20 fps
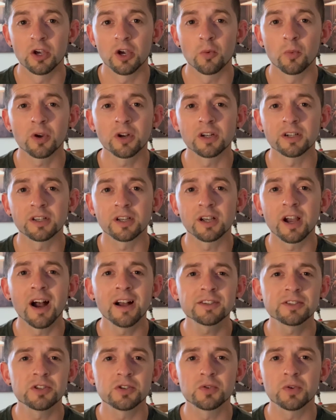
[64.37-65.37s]
and we're going to
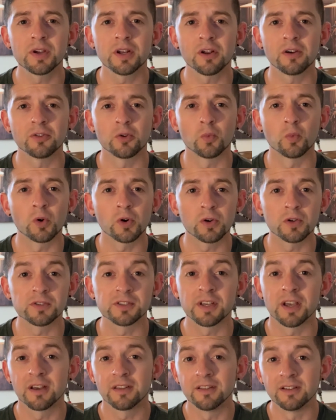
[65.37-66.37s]
concentrate on the
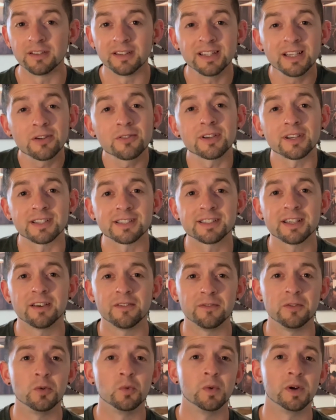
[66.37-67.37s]
words, the lyrics,
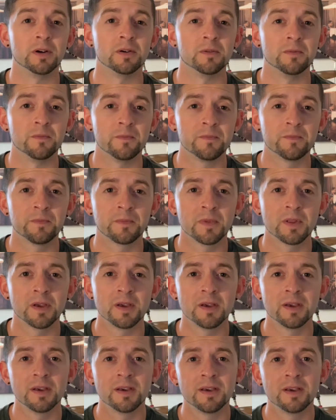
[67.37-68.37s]
if you will.
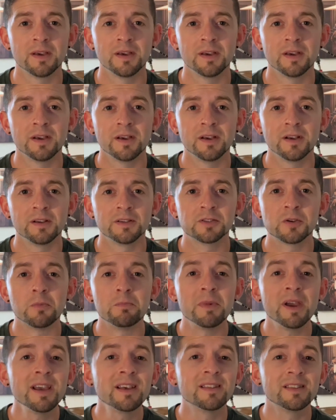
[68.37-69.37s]
So
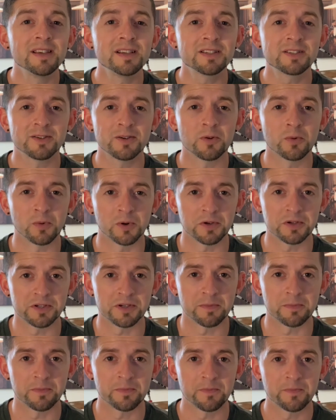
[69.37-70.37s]
make this your
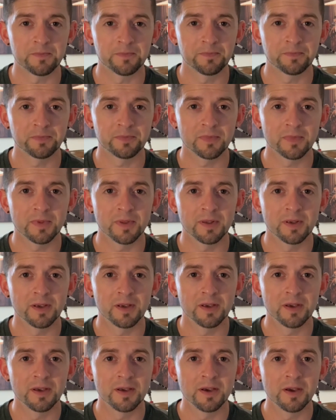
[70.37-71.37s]
worship.
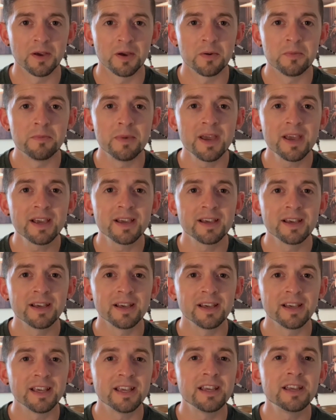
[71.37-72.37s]
Make
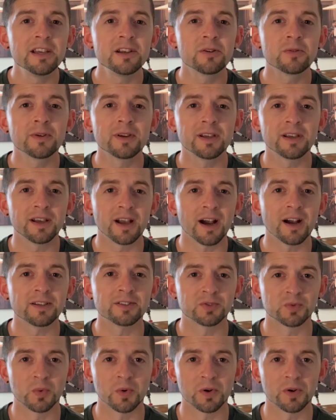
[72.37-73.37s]
hearing
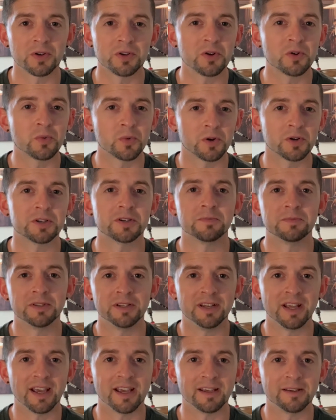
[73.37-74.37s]
God's word your worship
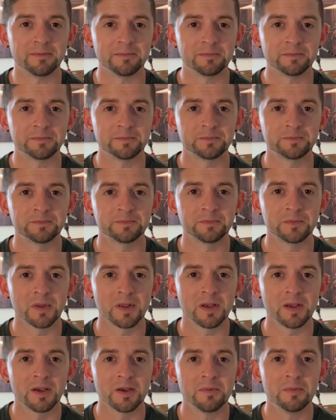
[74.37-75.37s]
today.
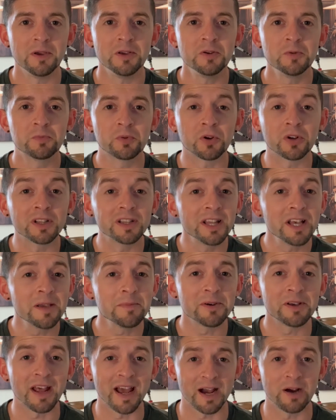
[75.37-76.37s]
May you proclaim
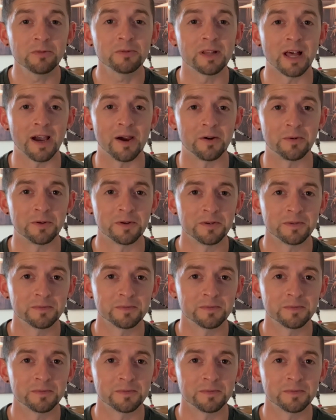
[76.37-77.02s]
it out loud.